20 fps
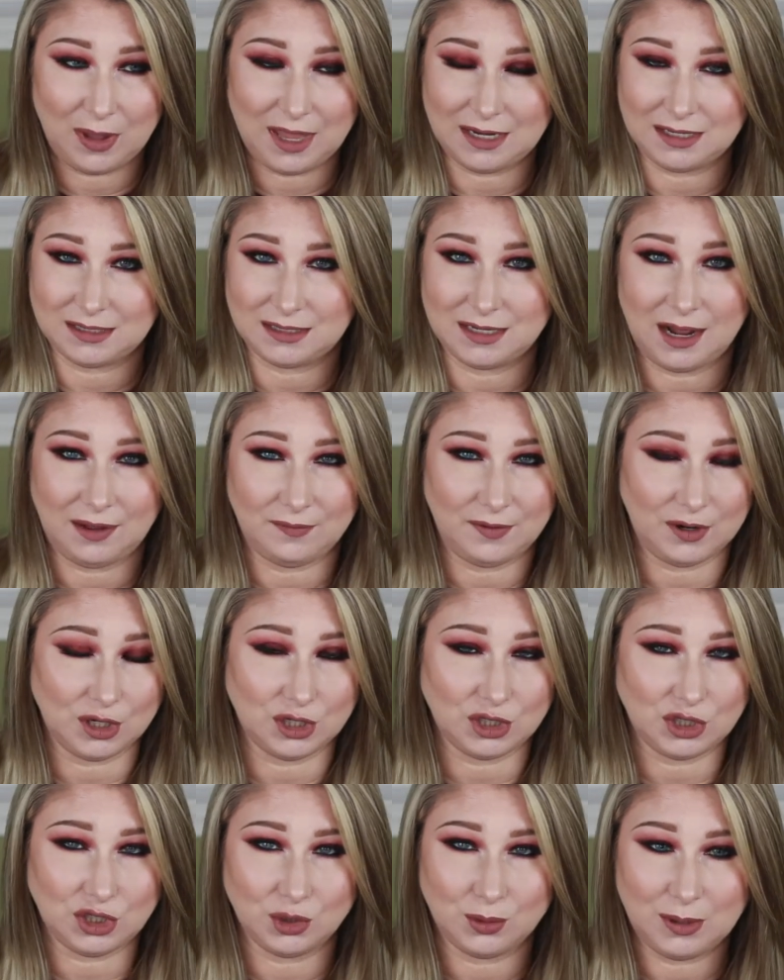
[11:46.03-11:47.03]
It is not
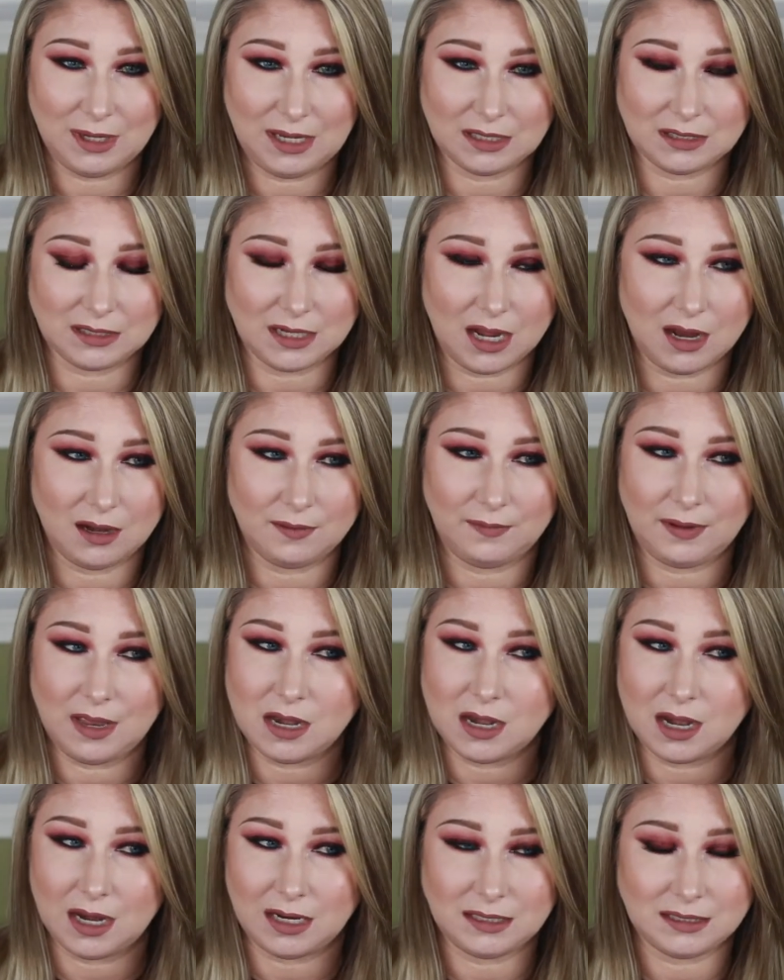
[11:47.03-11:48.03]
very dewy. It's kind of a
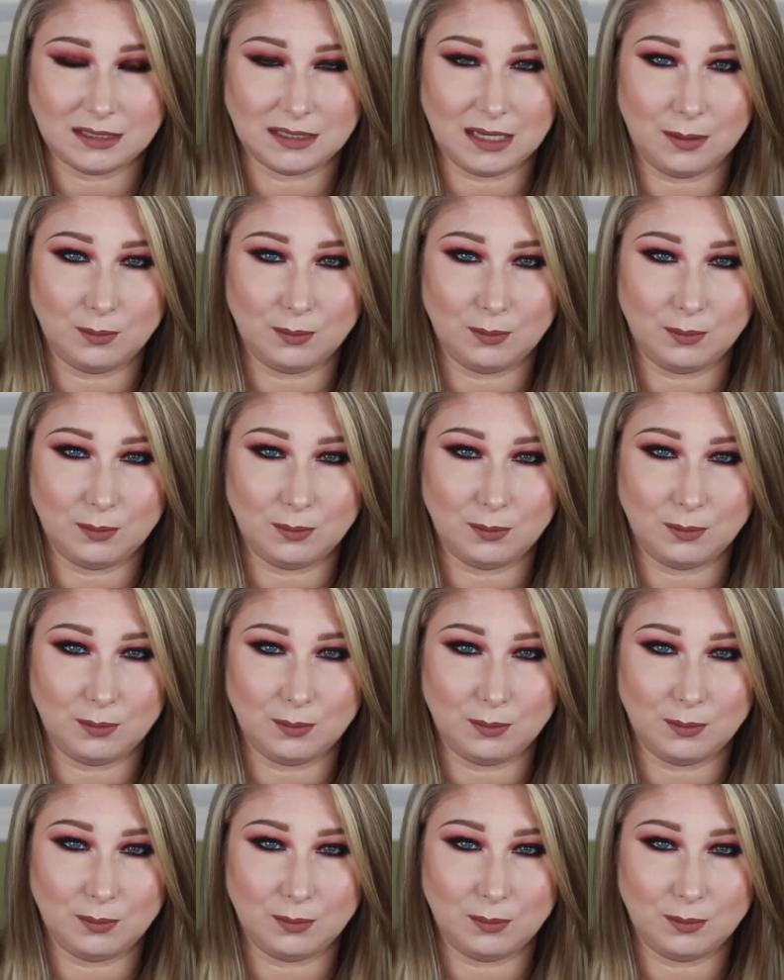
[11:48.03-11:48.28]
nice